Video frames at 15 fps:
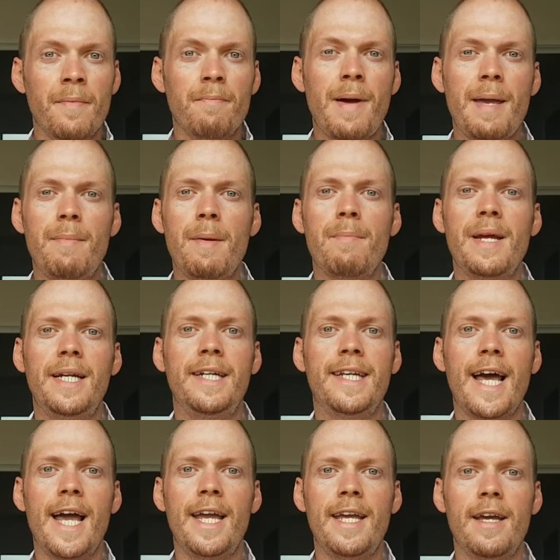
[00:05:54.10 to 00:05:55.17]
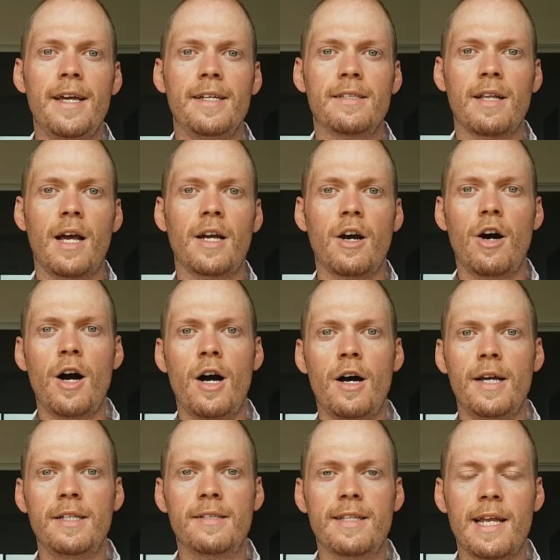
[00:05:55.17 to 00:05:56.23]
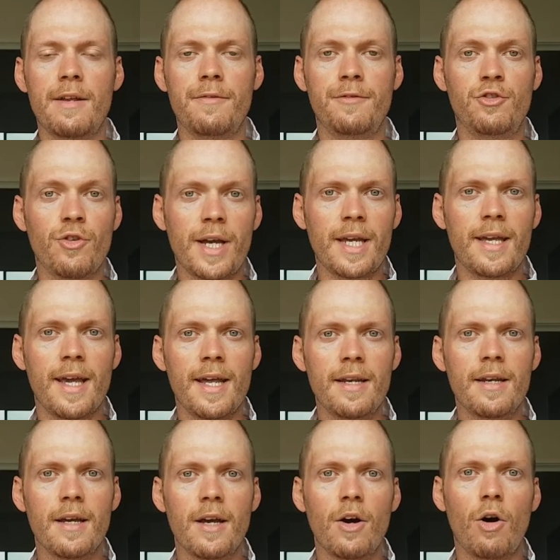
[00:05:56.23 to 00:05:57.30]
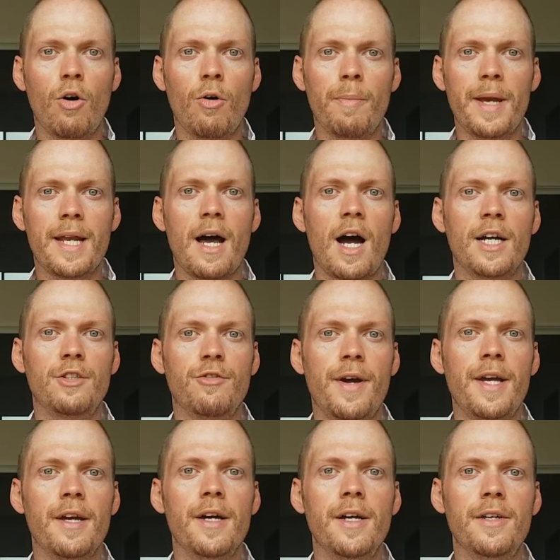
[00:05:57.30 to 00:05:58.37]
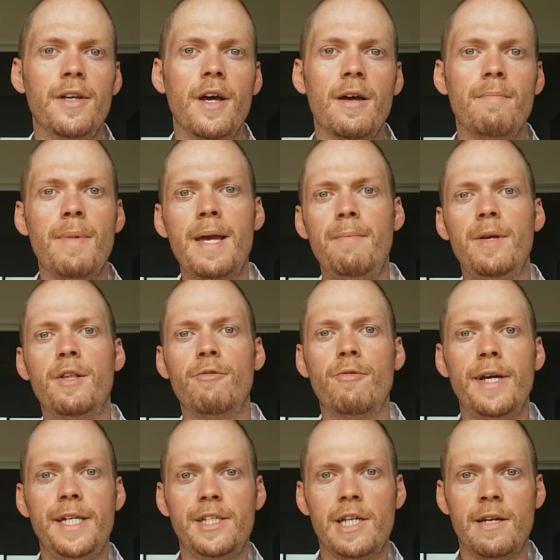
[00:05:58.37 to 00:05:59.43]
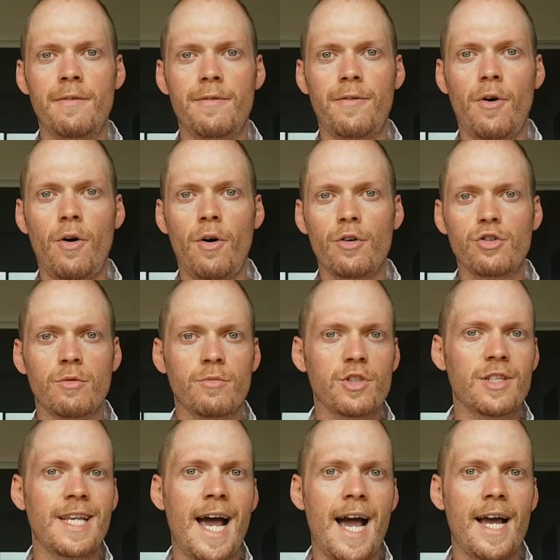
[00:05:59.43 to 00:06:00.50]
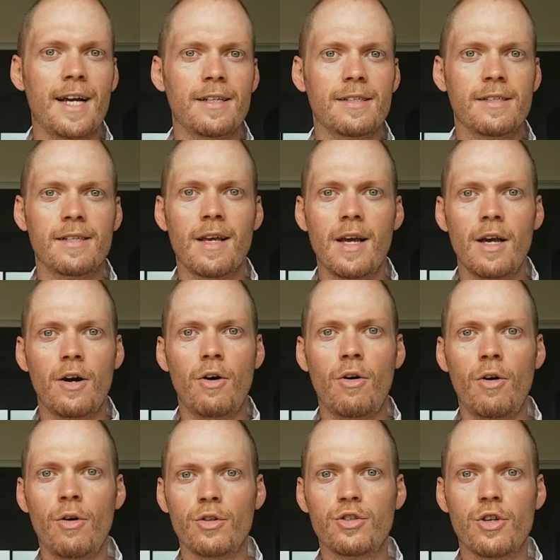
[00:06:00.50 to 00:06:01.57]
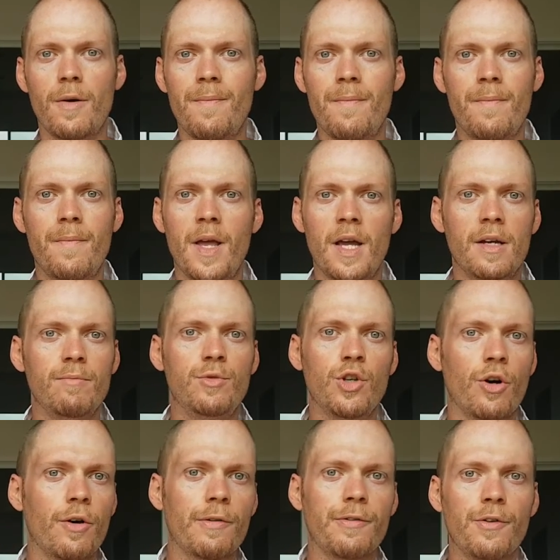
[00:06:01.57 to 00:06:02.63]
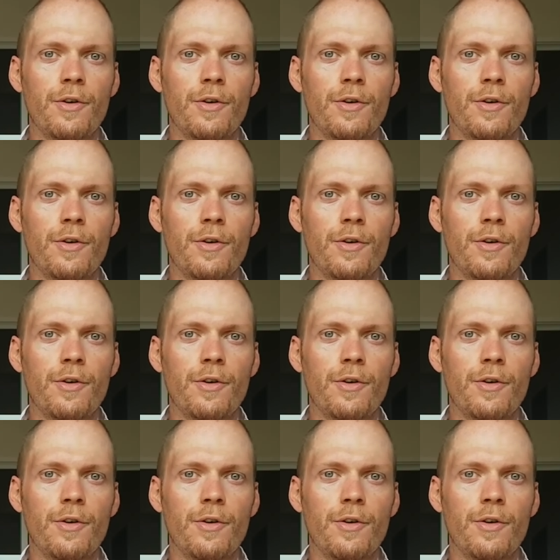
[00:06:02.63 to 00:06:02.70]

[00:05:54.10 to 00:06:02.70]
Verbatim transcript: maybe midday, it's like, instead of drinking or being hydrated, maybe they're reaching for some snacks or some junk